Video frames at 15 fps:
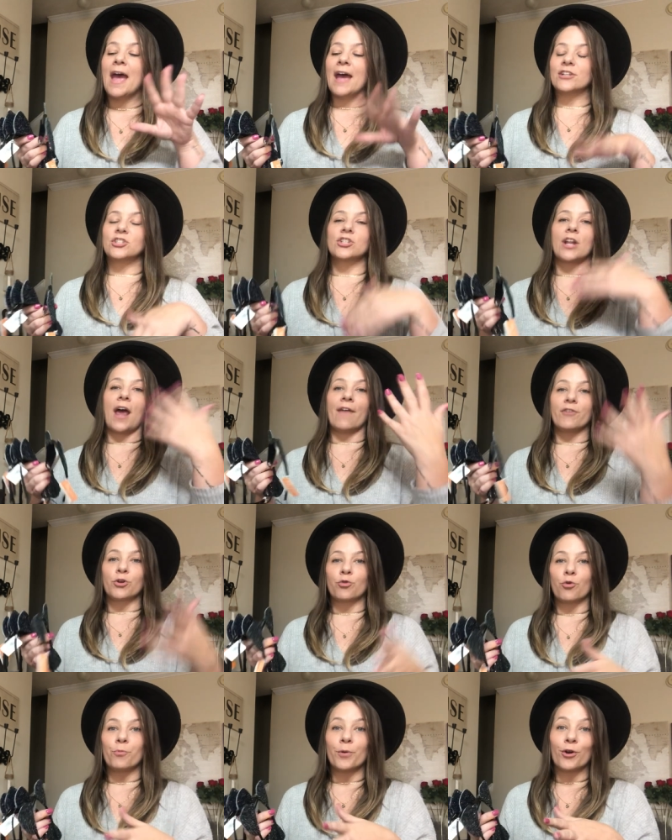And she's gonna have a
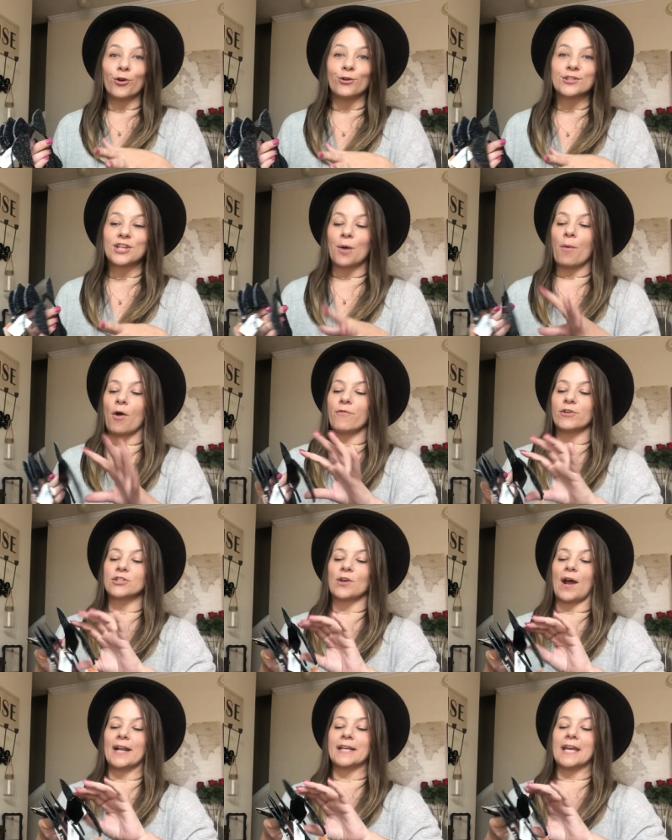group of girls come over,
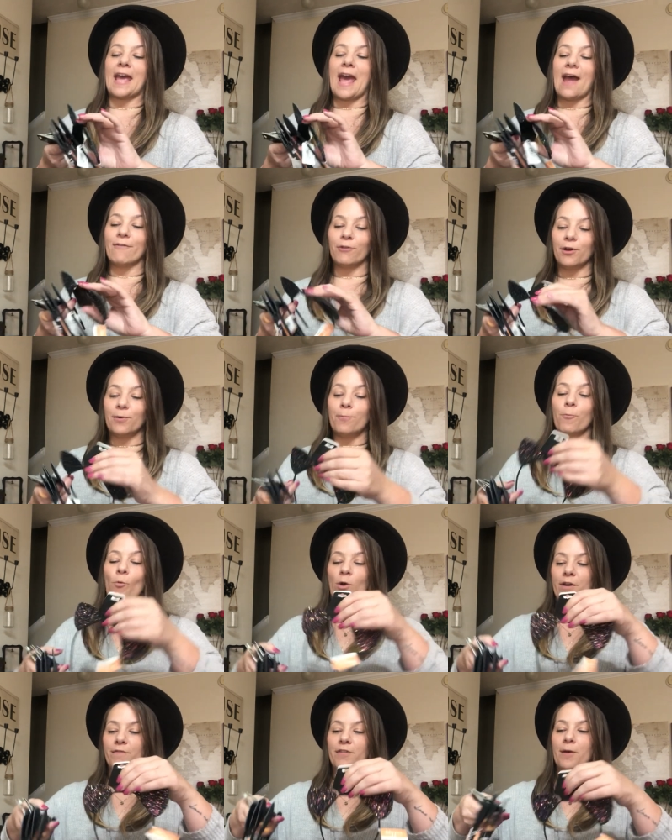so I had to get every
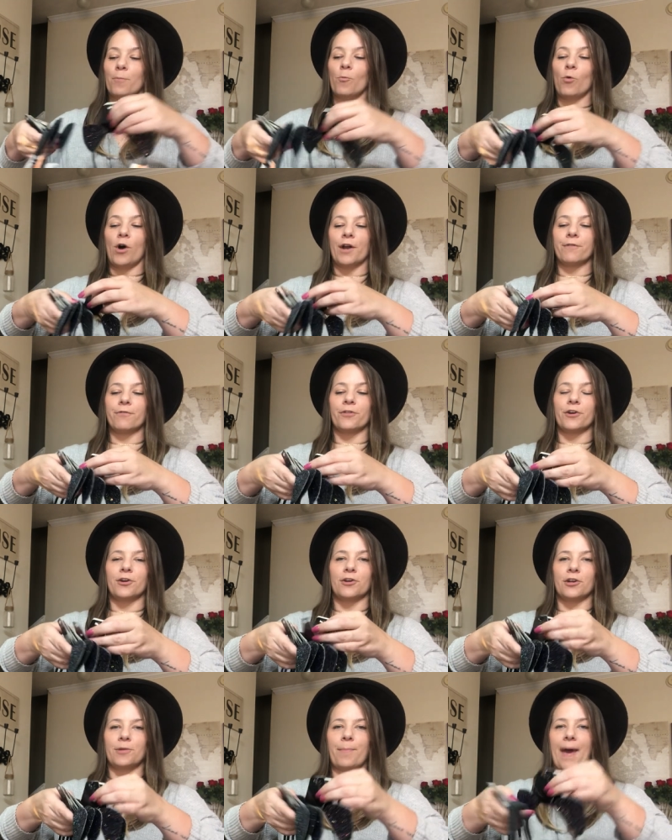one of them one for their
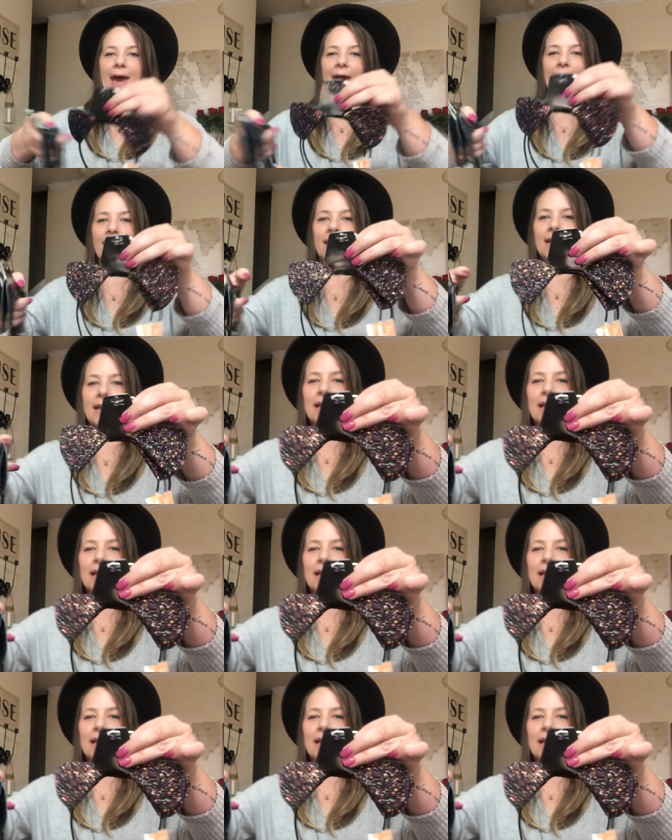goodie bag.